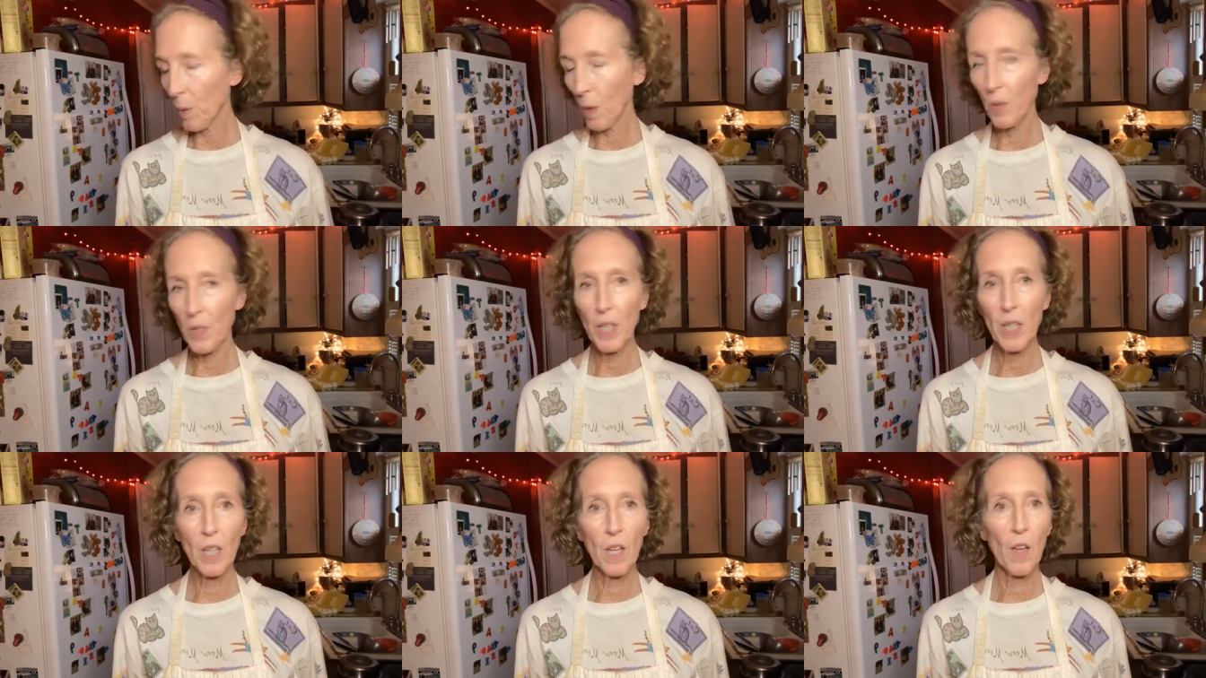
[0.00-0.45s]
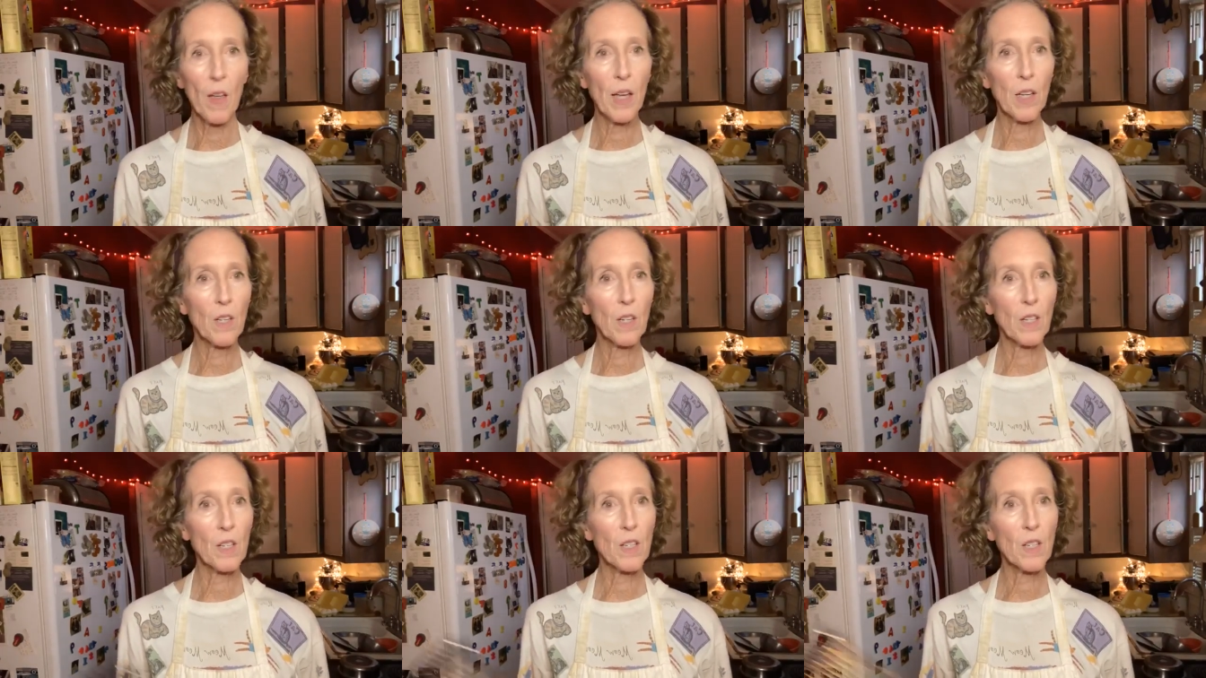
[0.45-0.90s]
protein, all
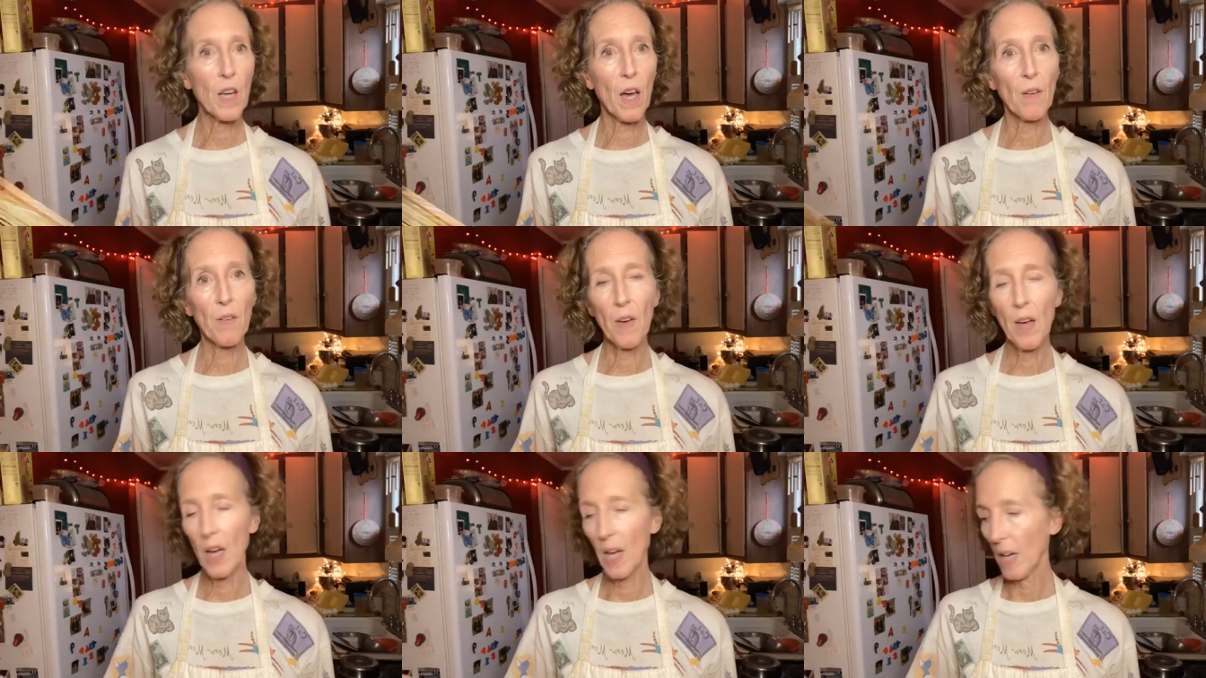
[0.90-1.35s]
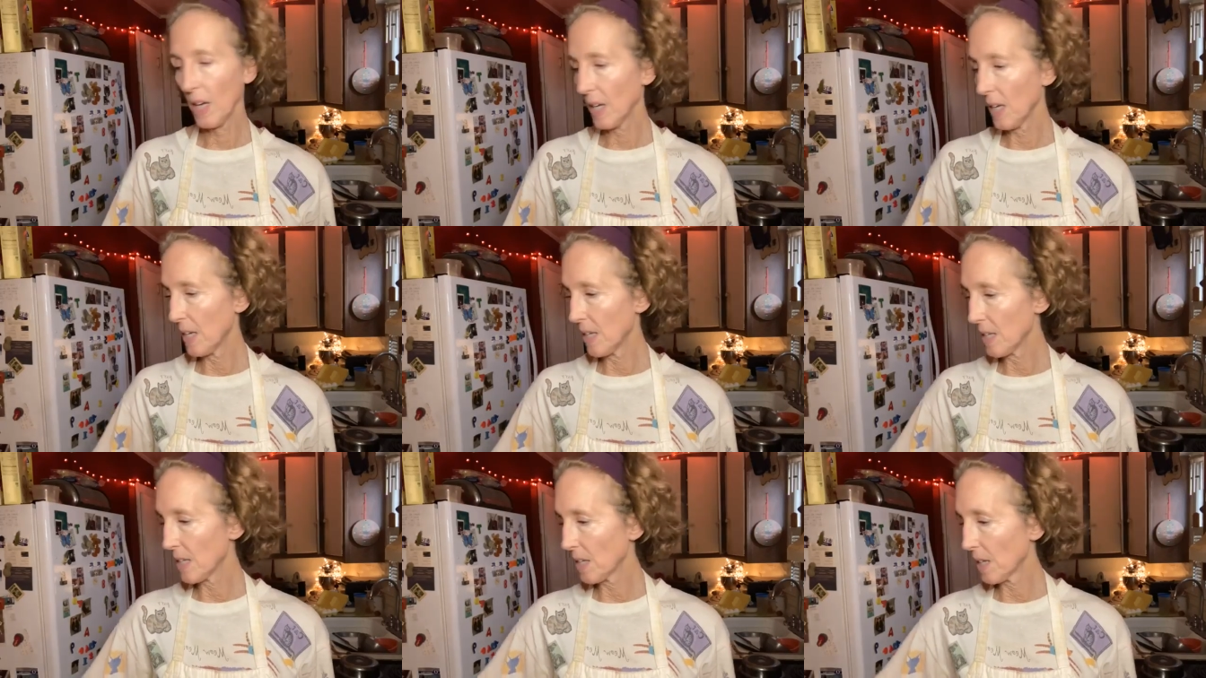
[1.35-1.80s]
that good stuff
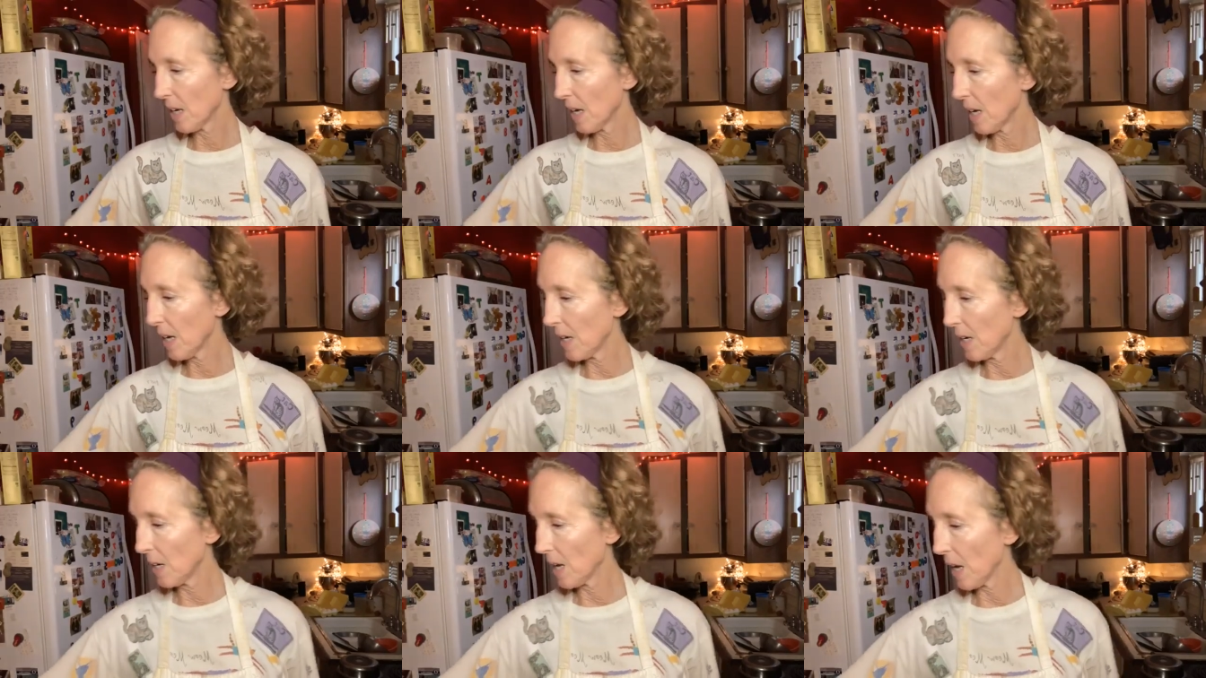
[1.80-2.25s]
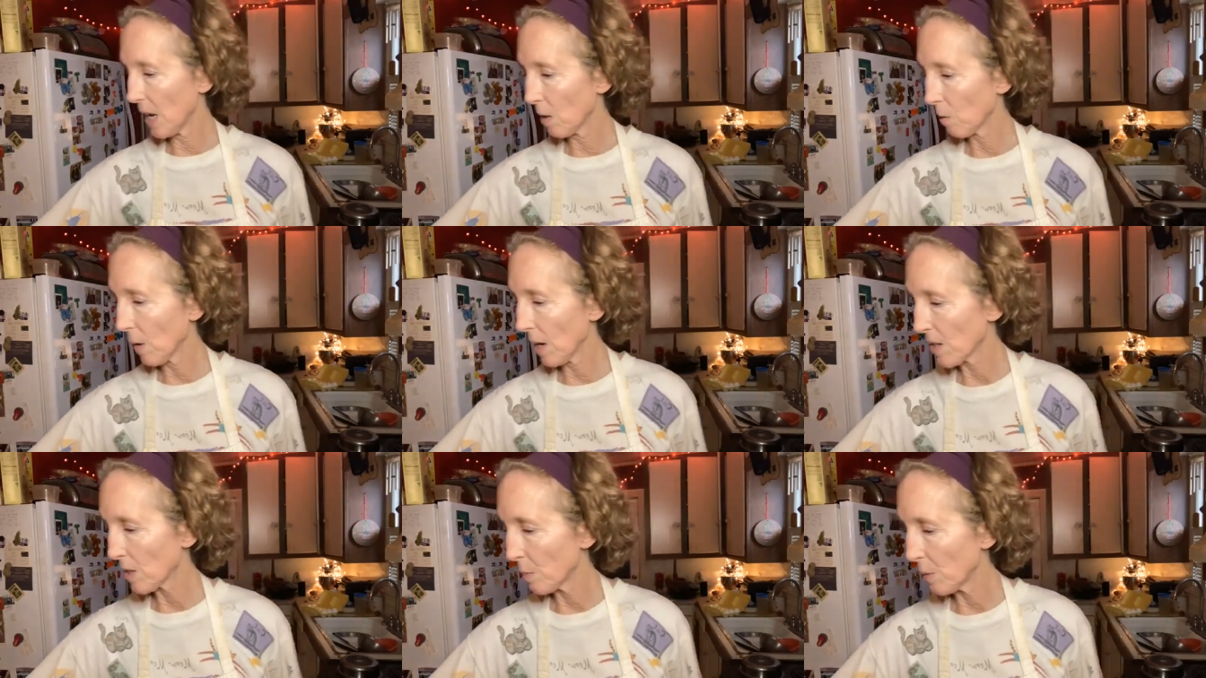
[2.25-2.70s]
is in
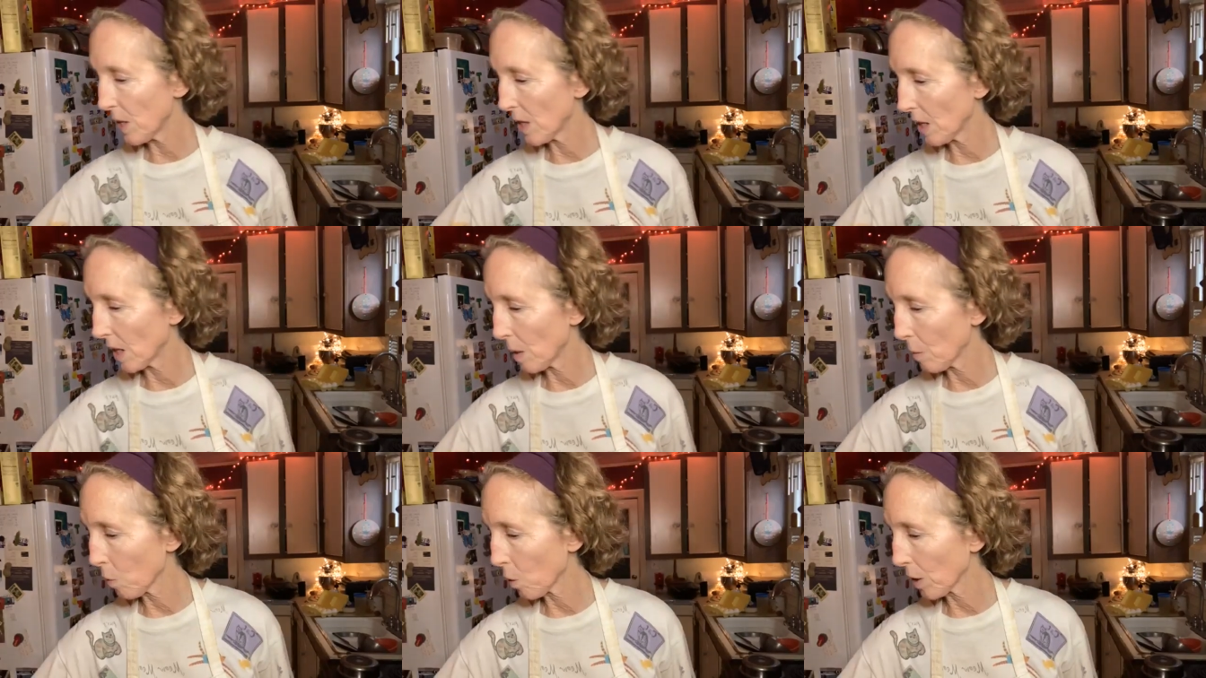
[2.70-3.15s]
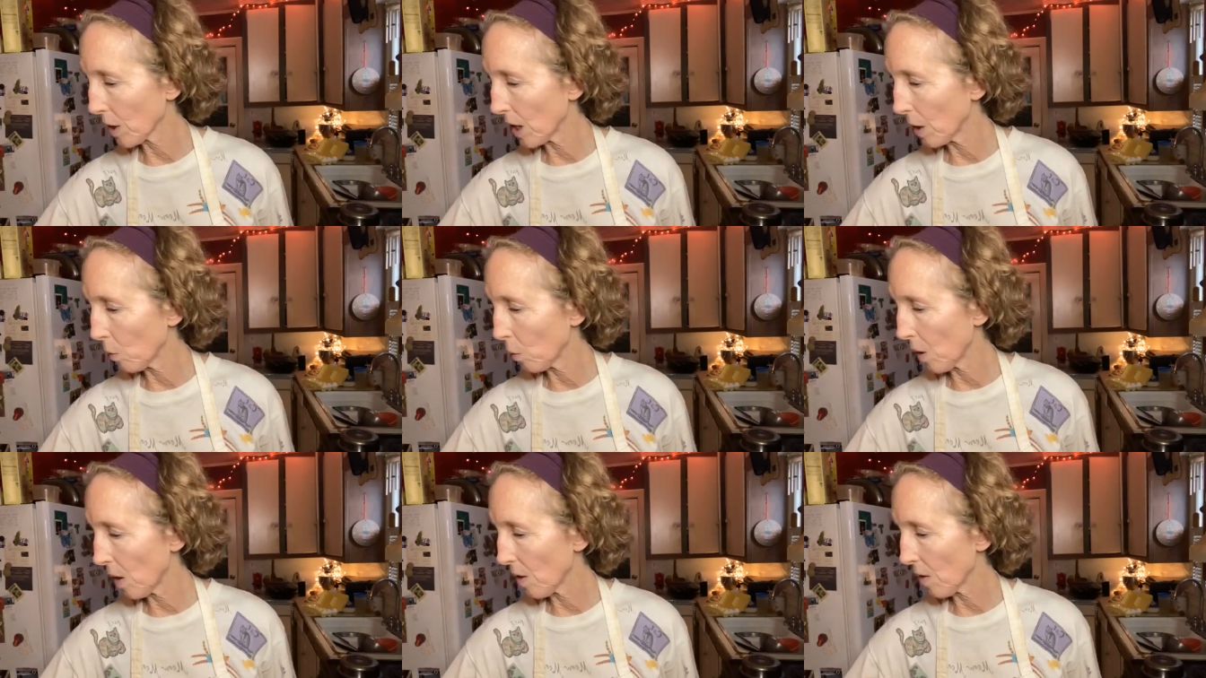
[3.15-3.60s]
a recipe that I'm
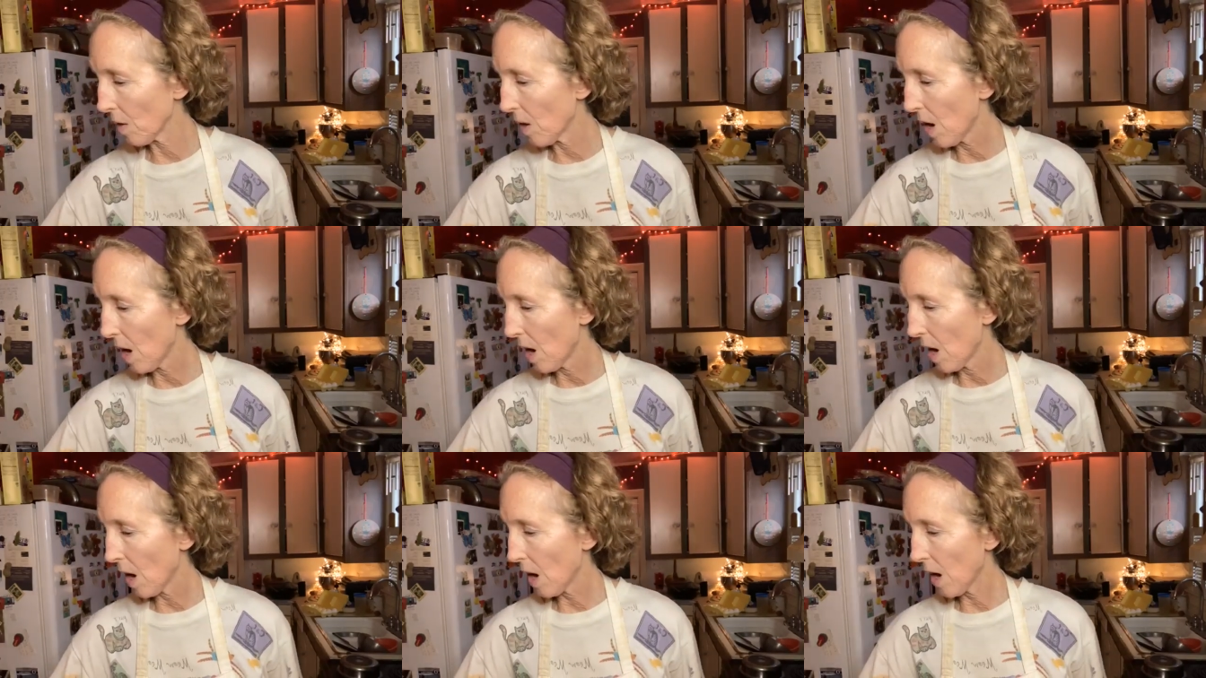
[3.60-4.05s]
working with,